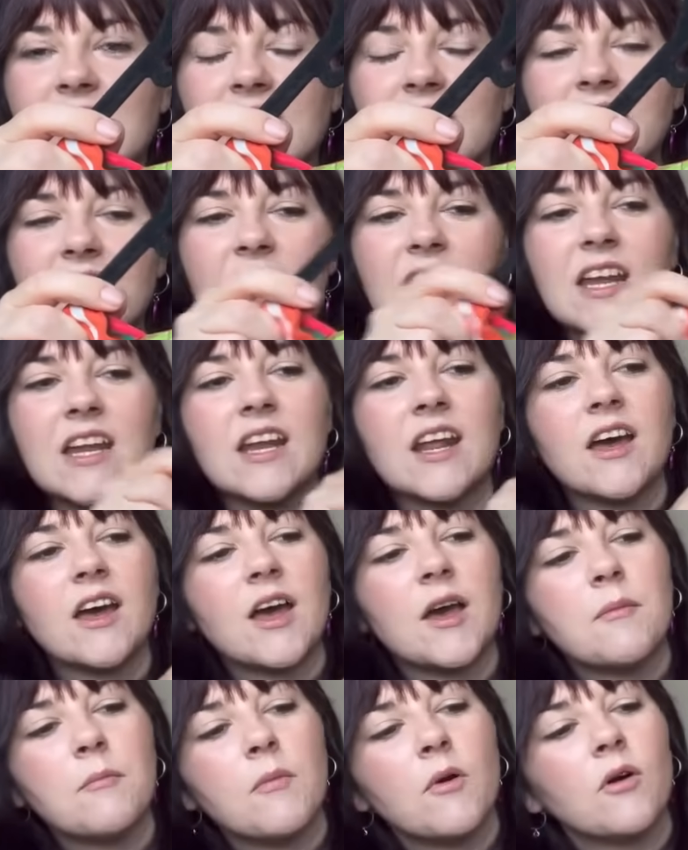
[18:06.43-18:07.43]
and then
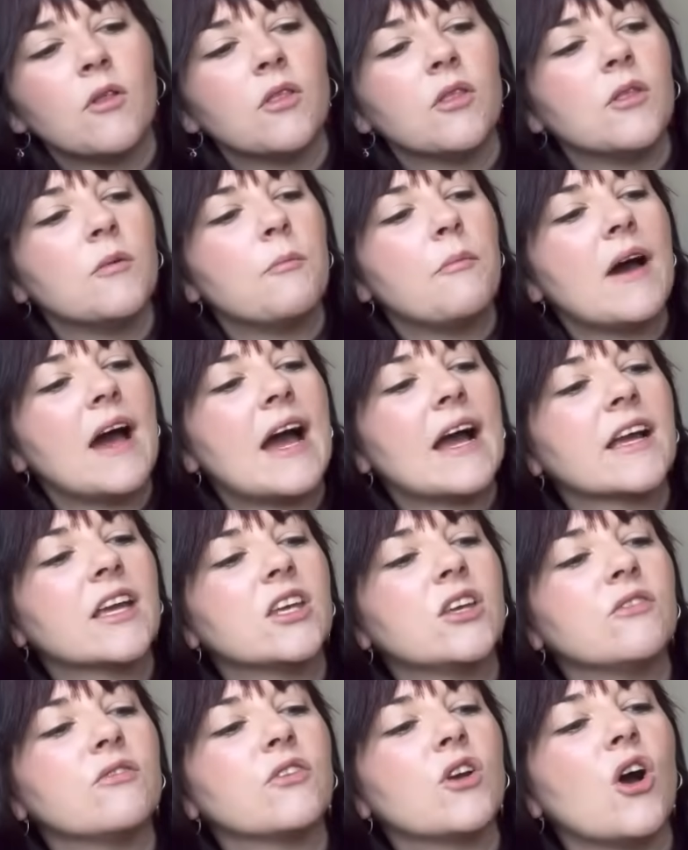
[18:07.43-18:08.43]
on the back
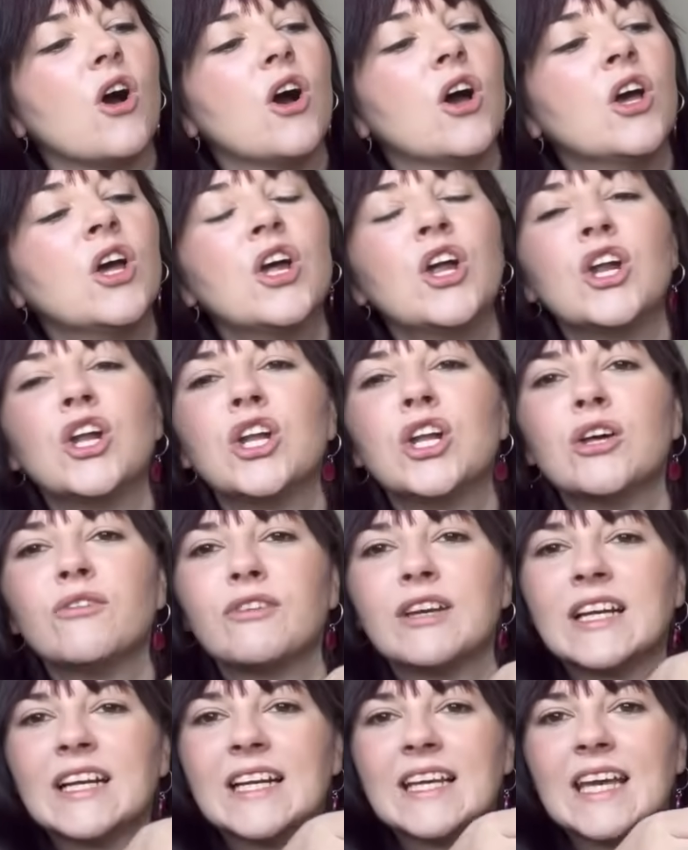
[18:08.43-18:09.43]
you've got
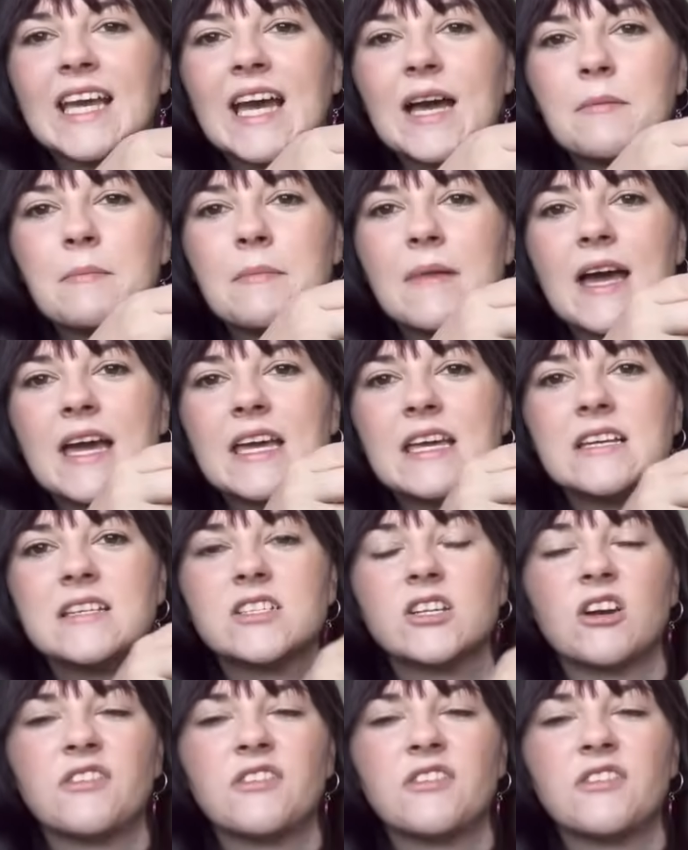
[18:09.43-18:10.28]
"lovingly handmade".